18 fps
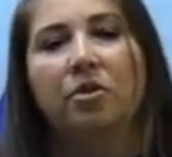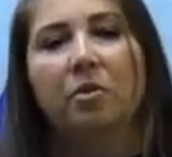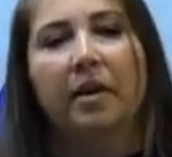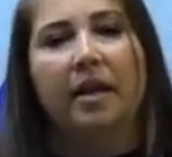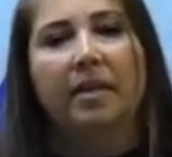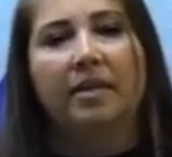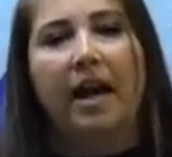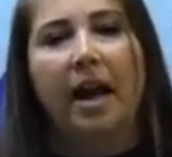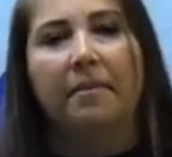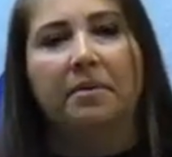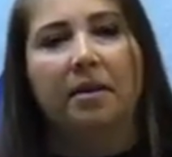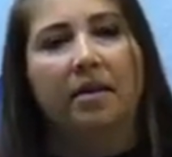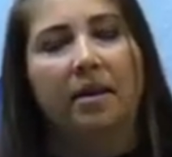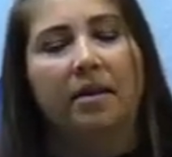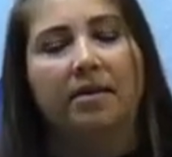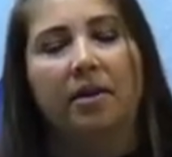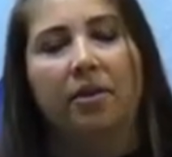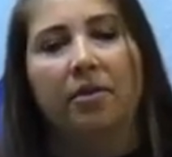We adapt to
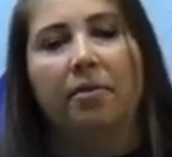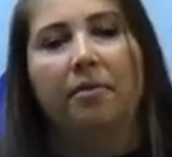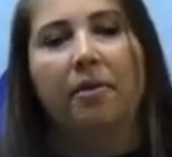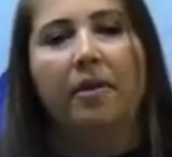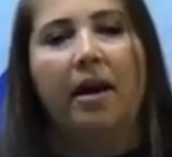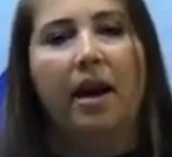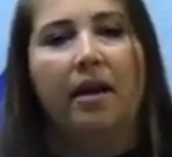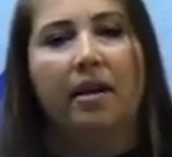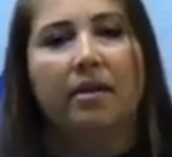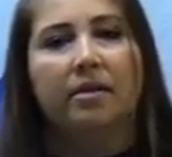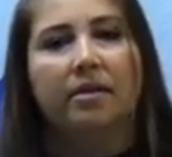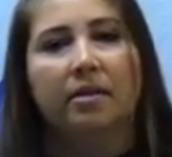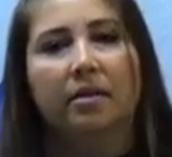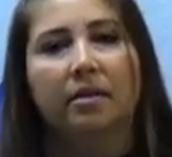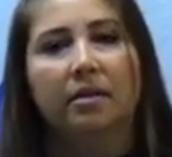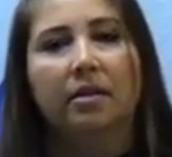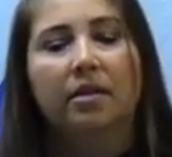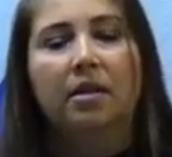things that are thrown at us, and